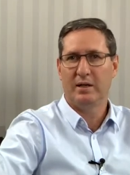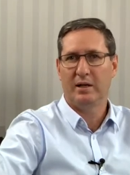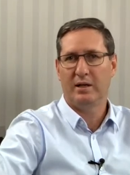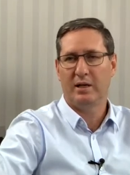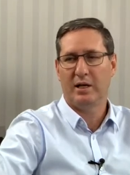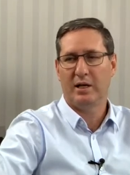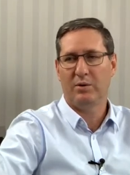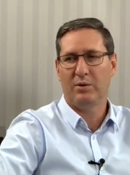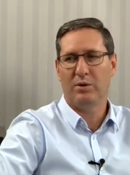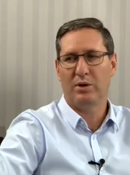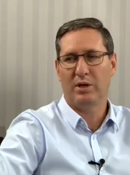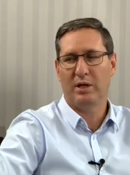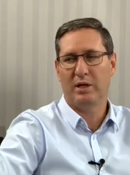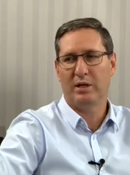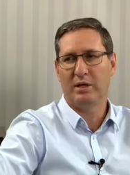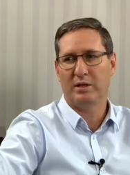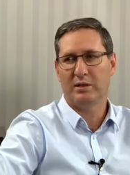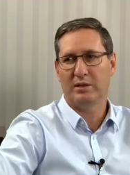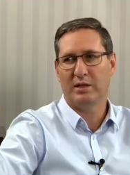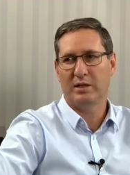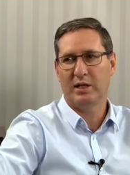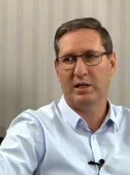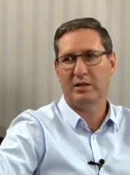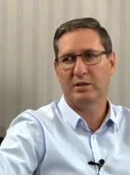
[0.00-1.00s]
and they will then
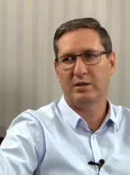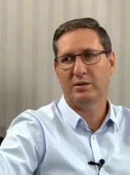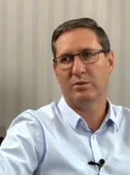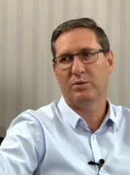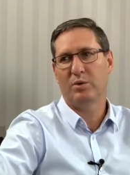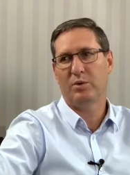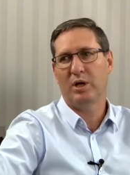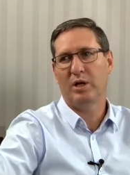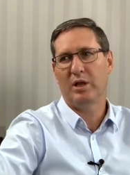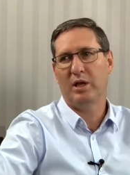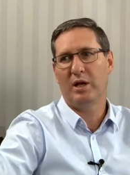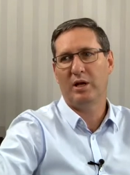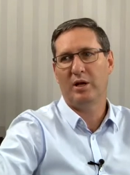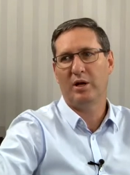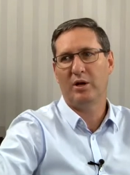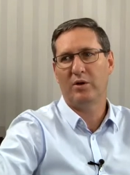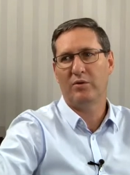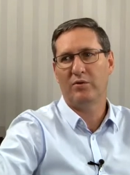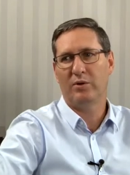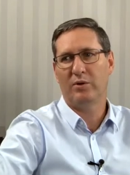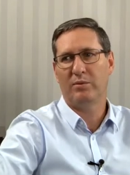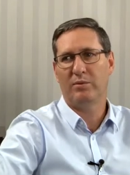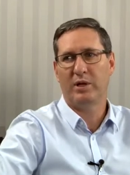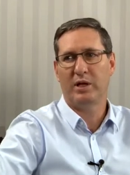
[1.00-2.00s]
assess where they go
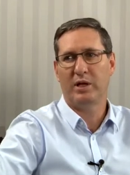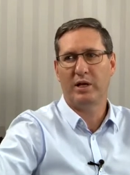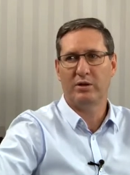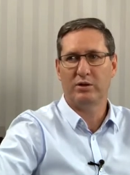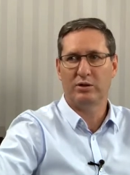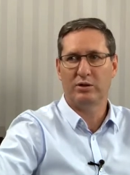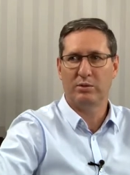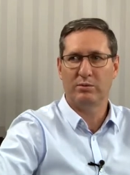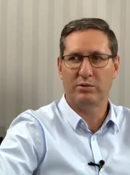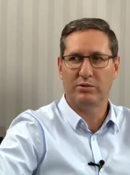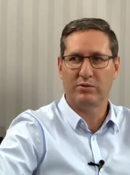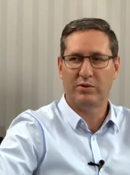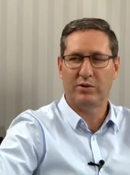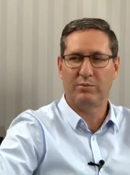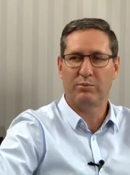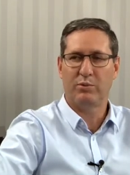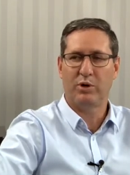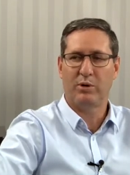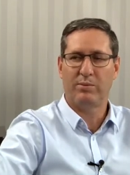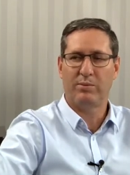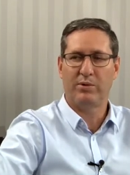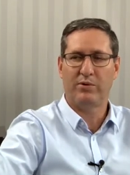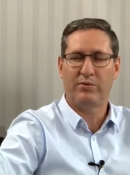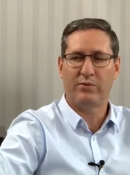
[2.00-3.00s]
from there in terms of a
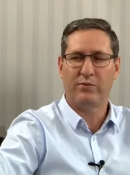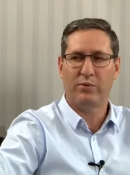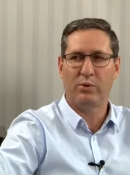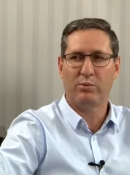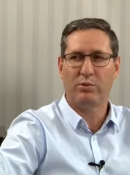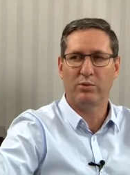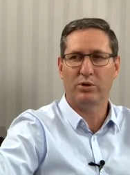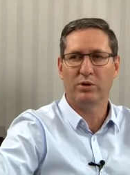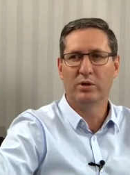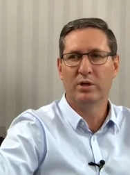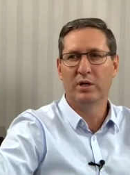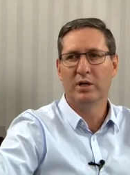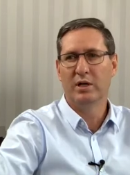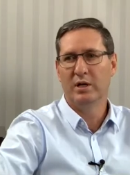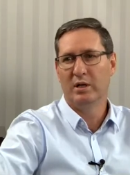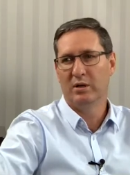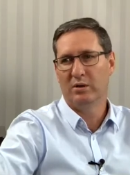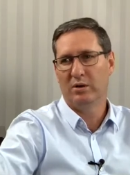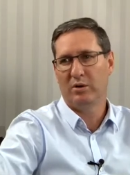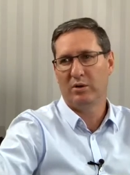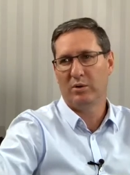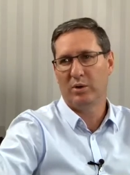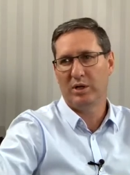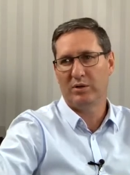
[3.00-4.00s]
proper formal
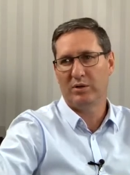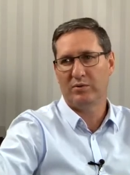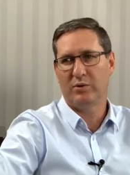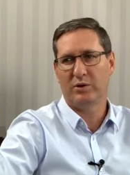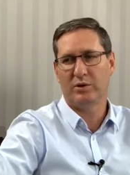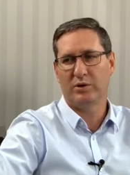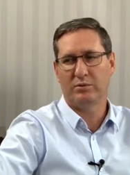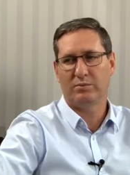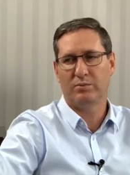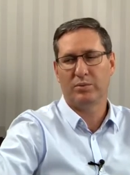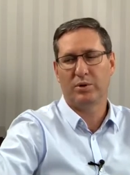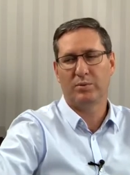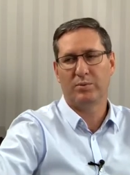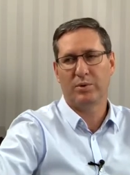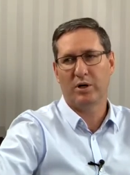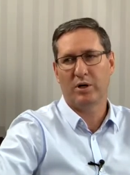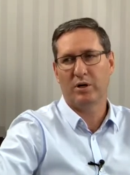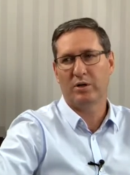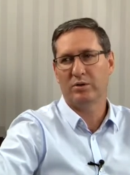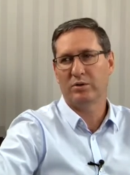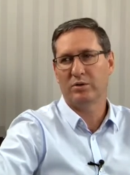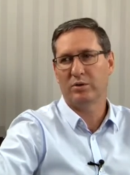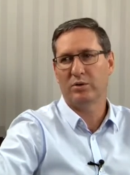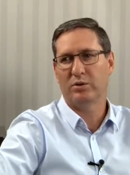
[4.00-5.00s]
request for
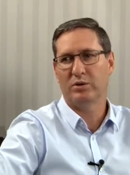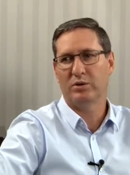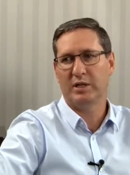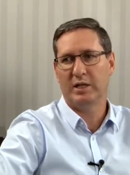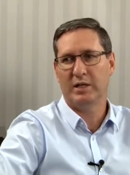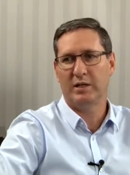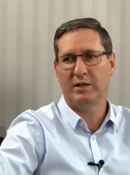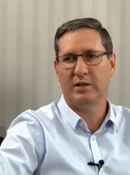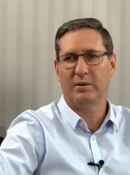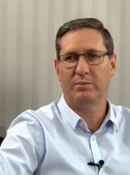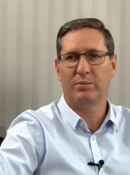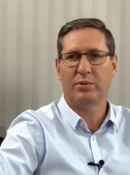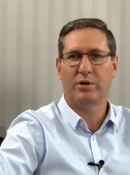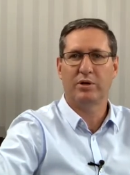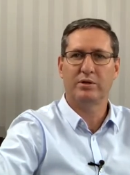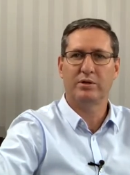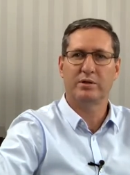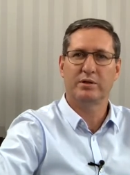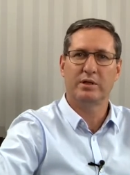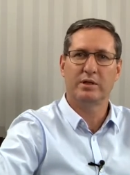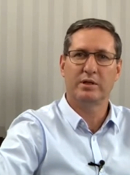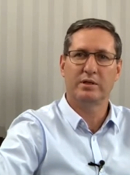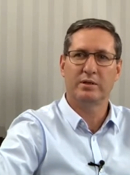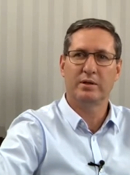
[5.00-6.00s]
proposal, tender
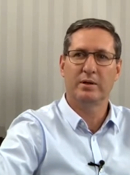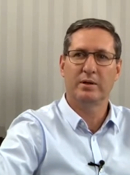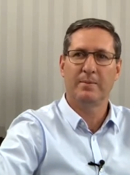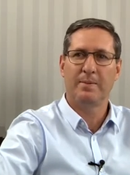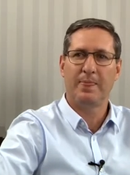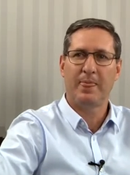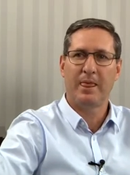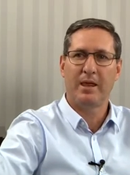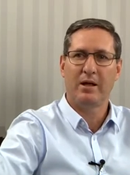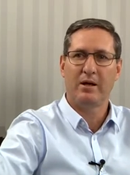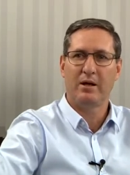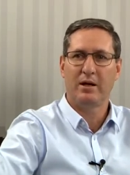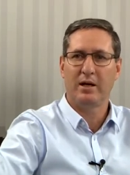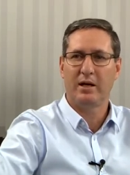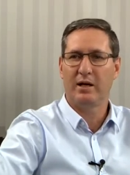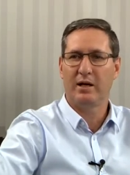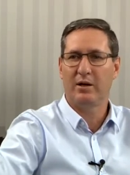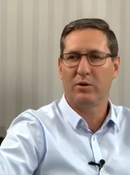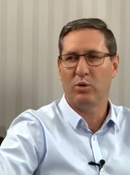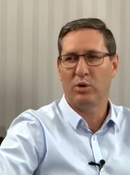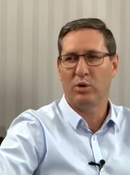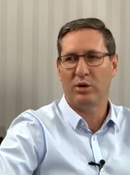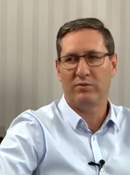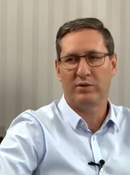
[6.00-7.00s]
process,
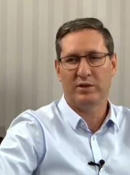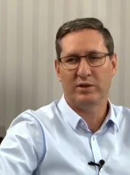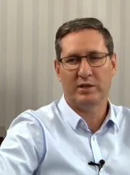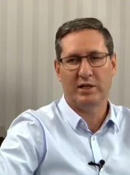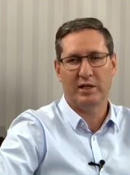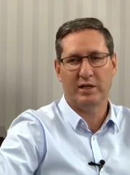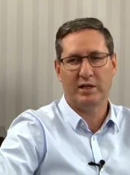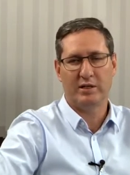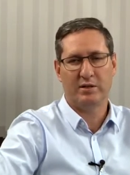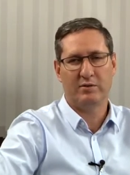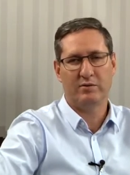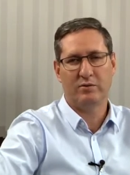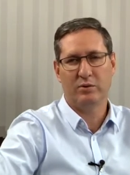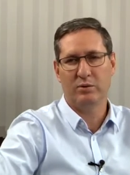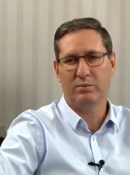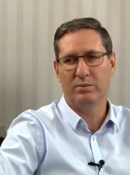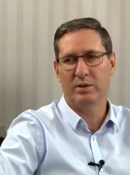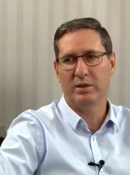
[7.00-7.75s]
uh, or invitation for